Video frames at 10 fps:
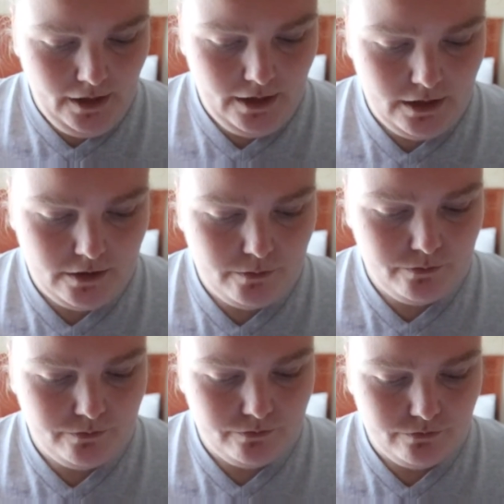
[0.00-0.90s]

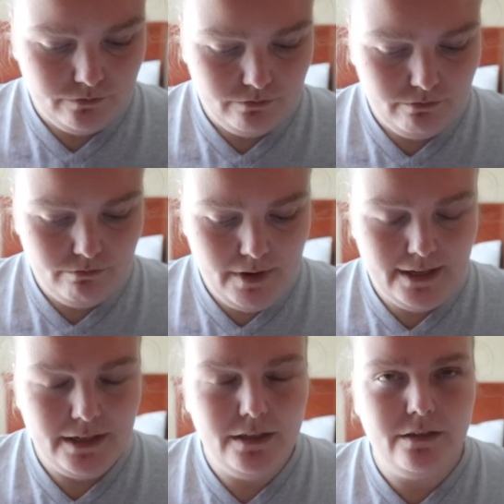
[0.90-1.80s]
Um,
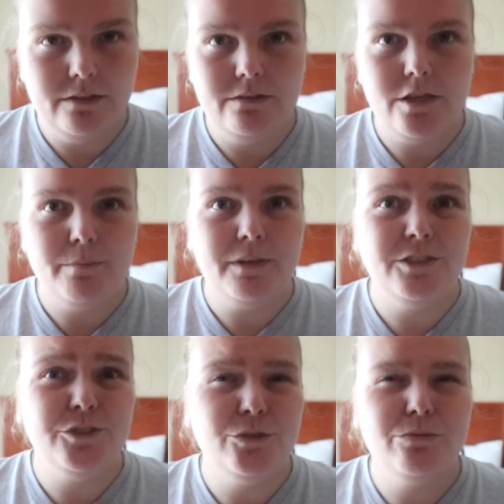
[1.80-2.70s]
many of the
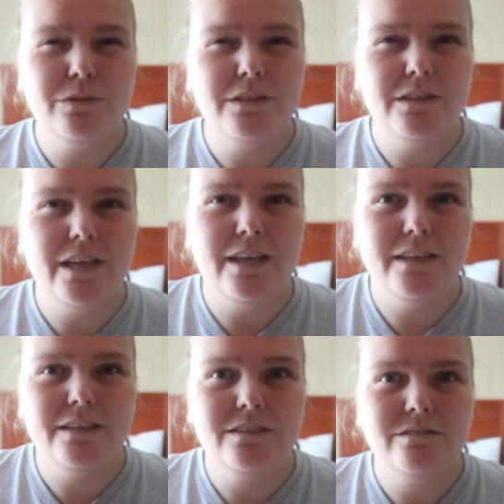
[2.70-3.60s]
topics do
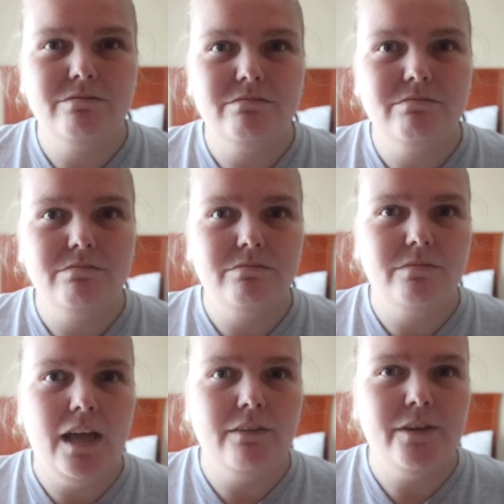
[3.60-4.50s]
like
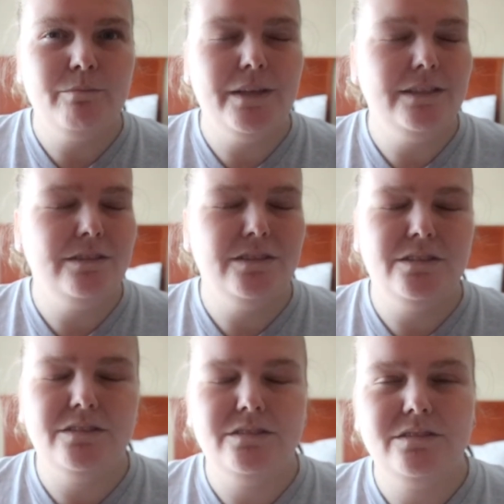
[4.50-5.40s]
I found
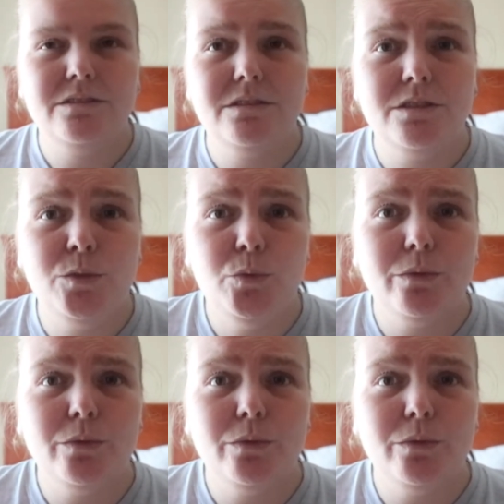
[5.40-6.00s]
many to